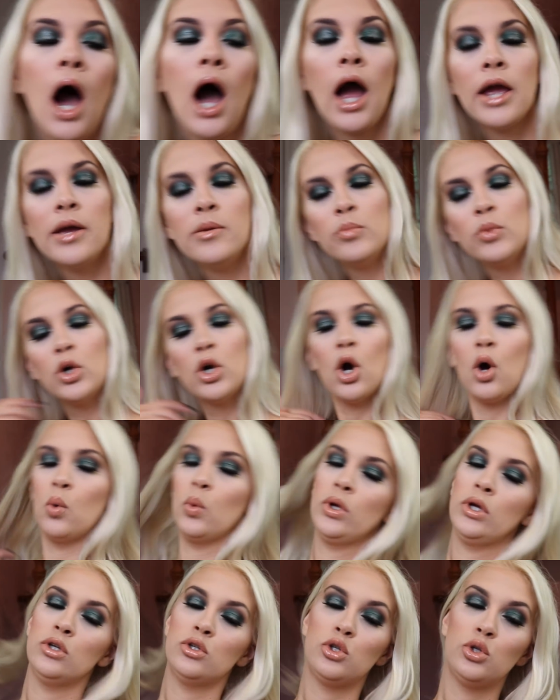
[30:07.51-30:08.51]
I'm
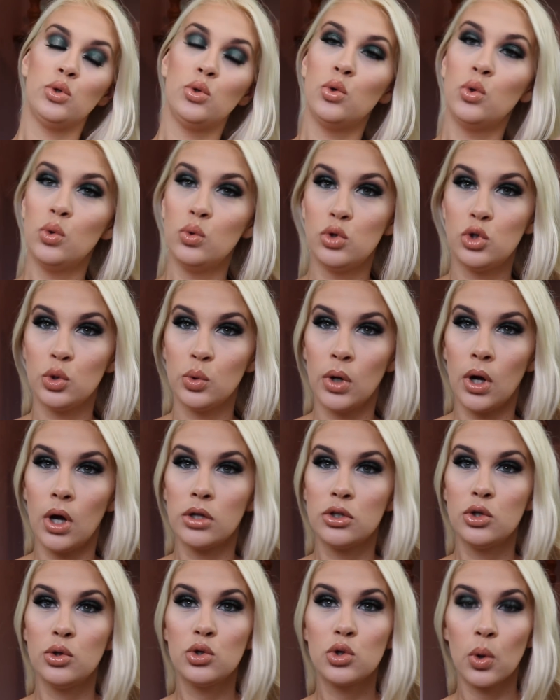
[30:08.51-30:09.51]
going to do
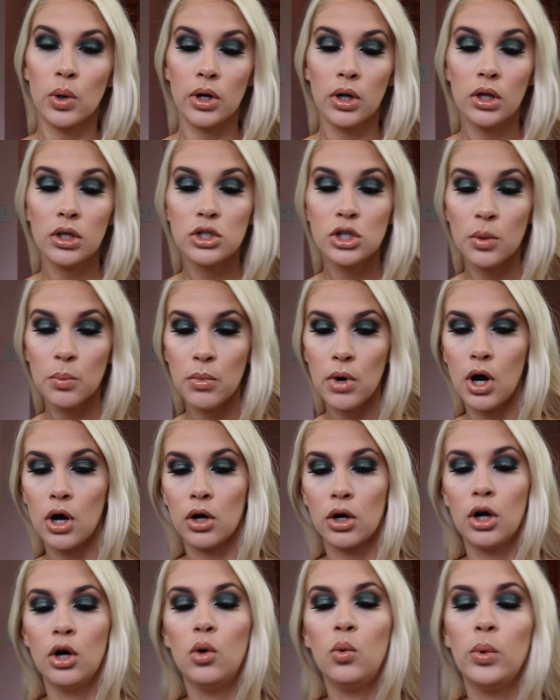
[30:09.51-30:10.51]
a tutorial
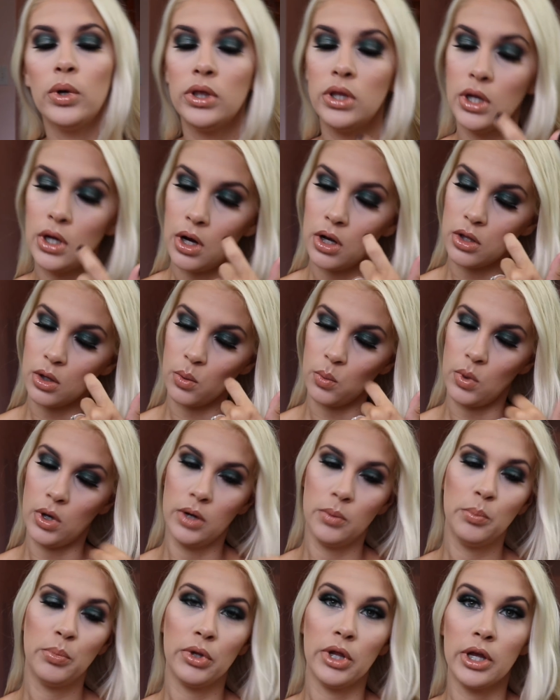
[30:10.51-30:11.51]
tomorrow with the other
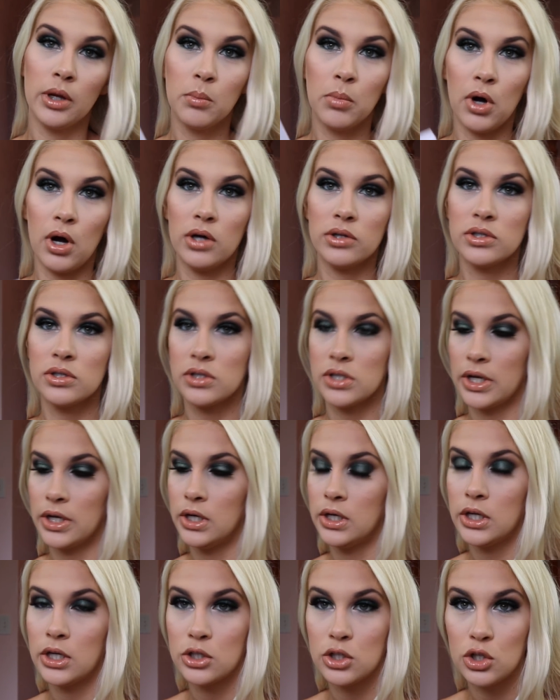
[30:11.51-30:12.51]
one, Bling Boss, since I
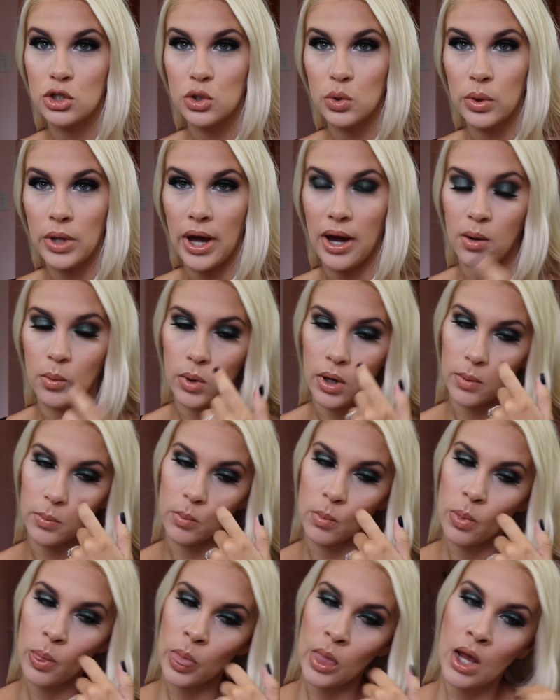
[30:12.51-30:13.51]
didn't get to do that one.